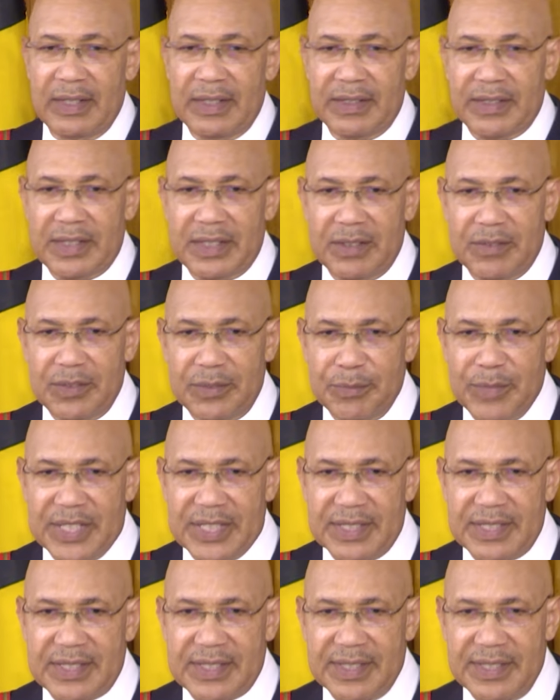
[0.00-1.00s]
The
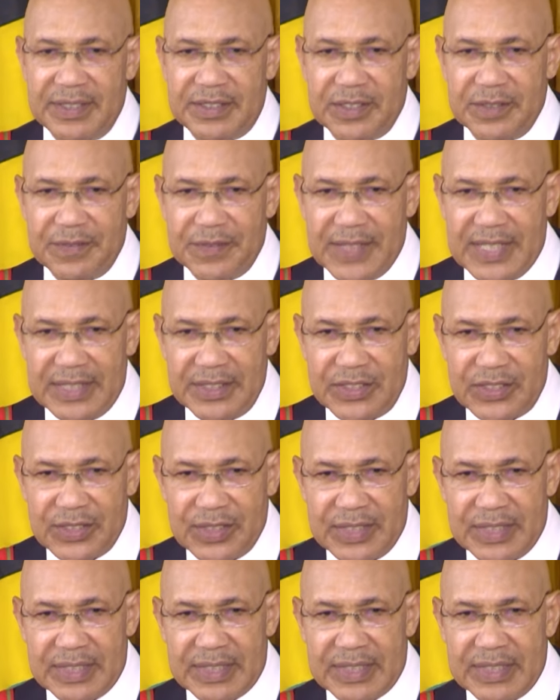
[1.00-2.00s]
government's
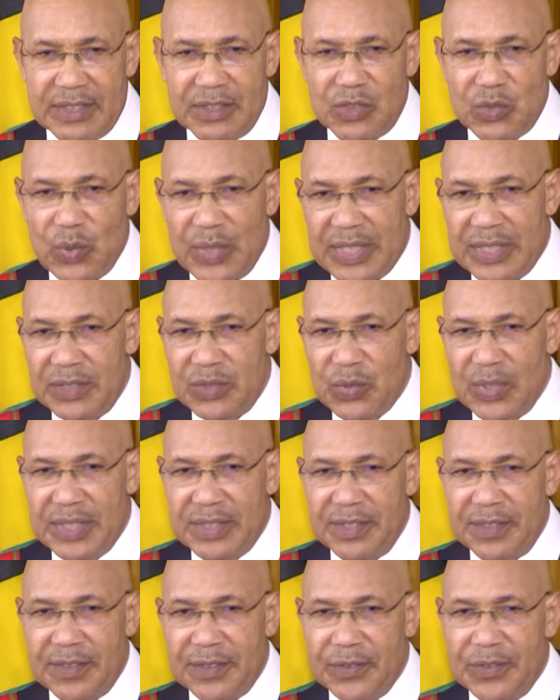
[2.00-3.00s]
interventions in
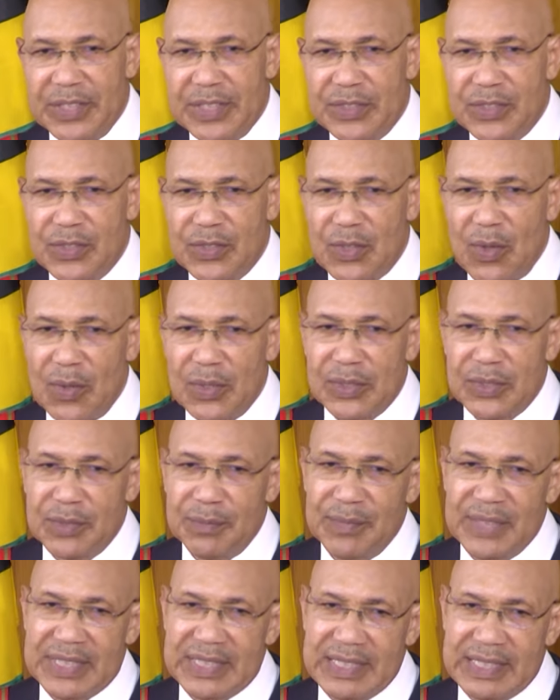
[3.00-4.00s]
2023 sought
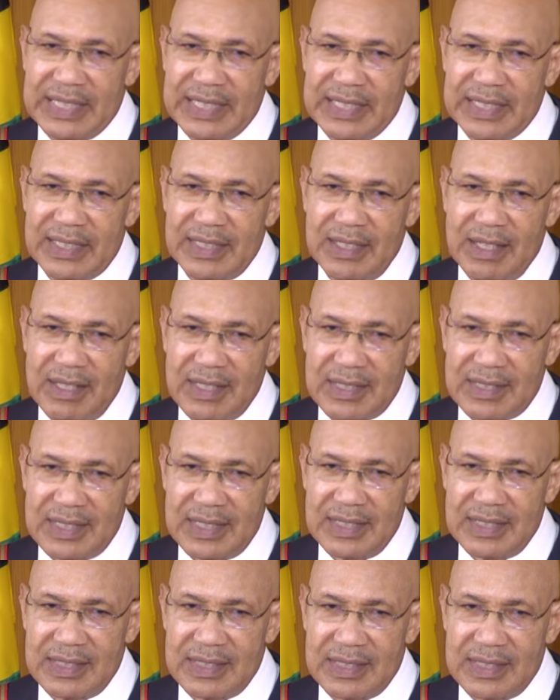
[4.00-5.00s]
to mitigate
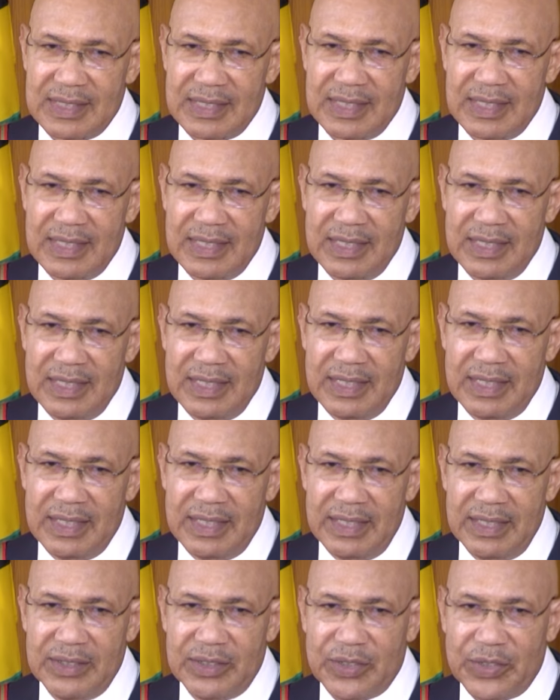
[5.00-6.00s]
losses
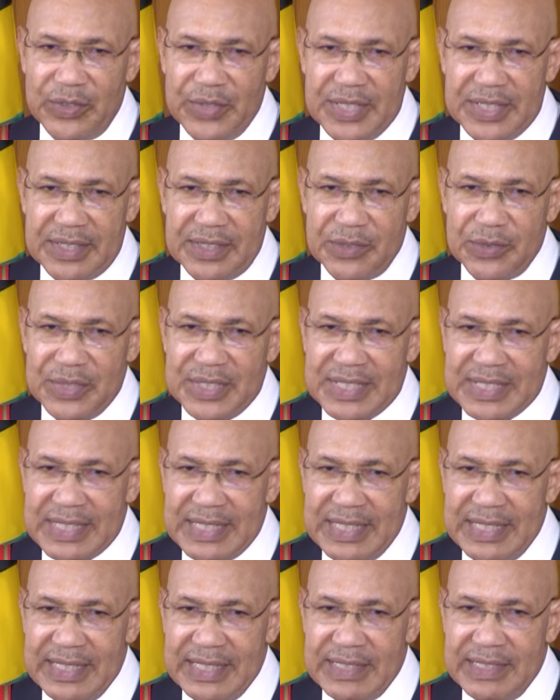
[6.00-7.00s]
increase the
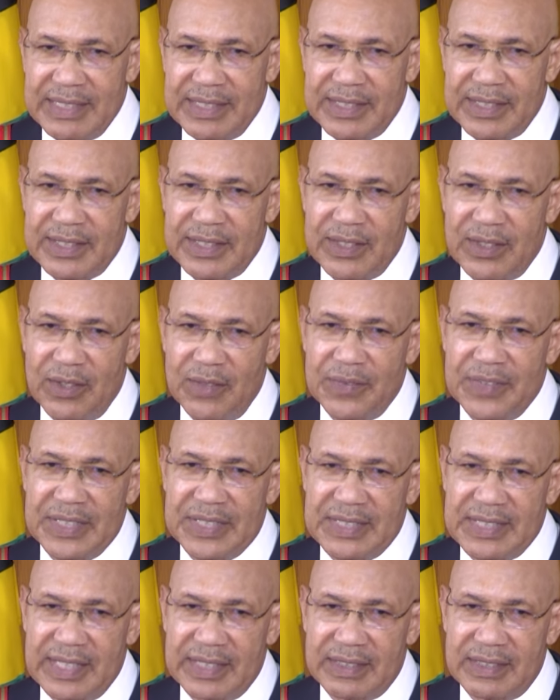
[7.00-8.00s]
resilience of the
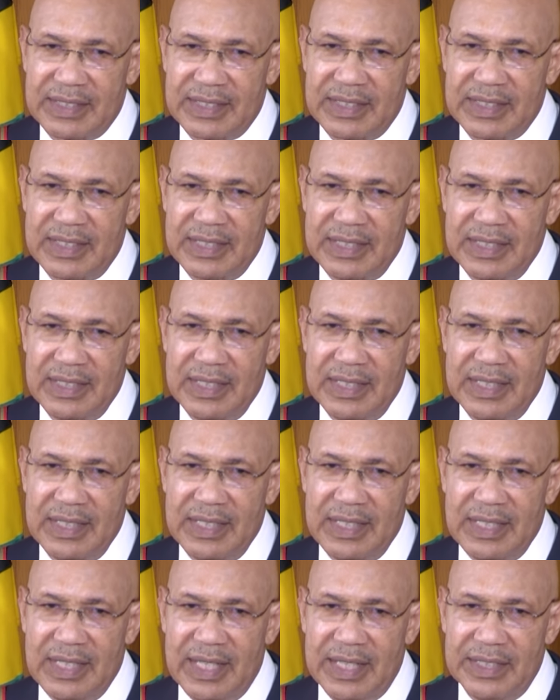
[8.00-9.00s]
sector,
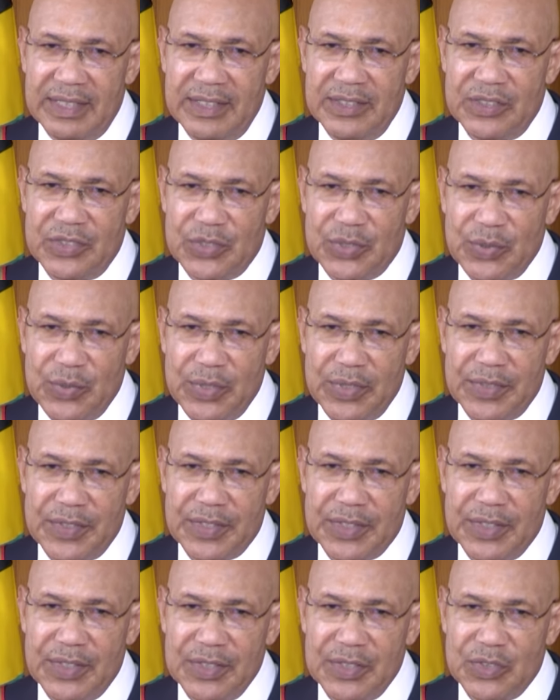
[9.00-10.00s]
and ensure the
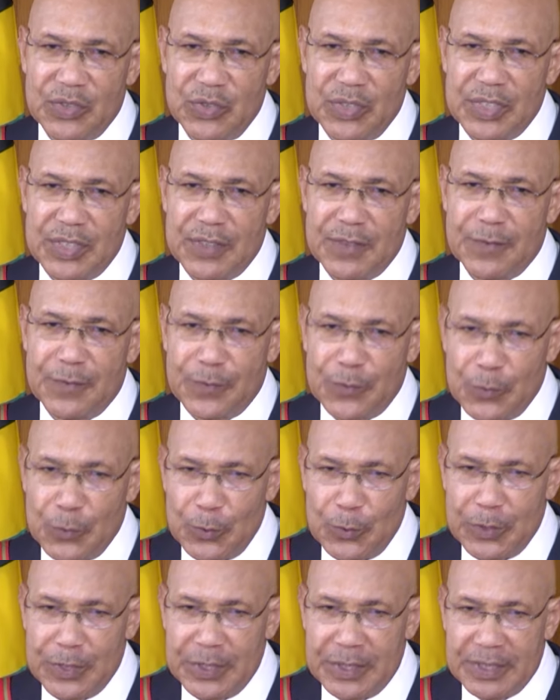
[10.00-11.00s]
country's
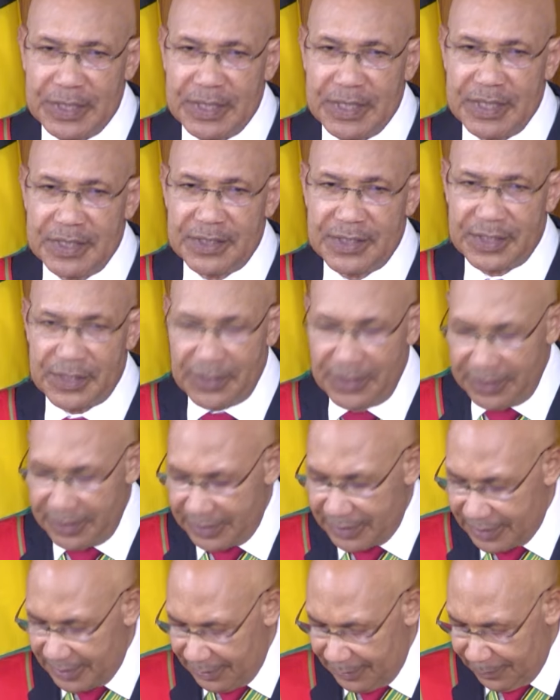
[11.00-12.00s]
food
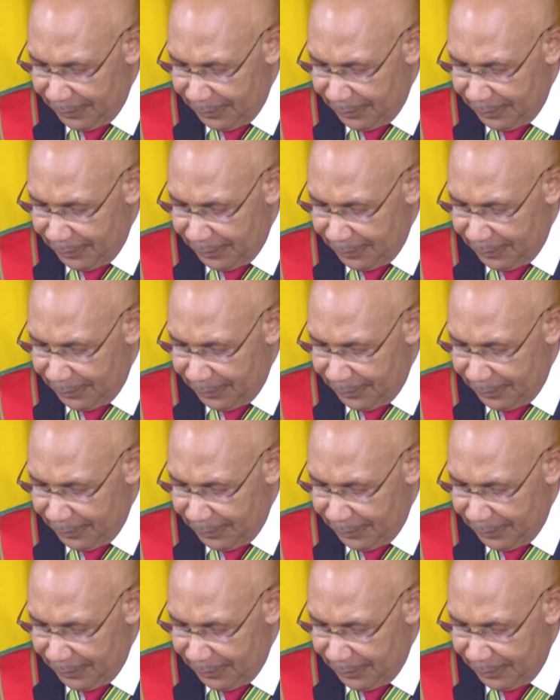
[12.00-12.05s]
security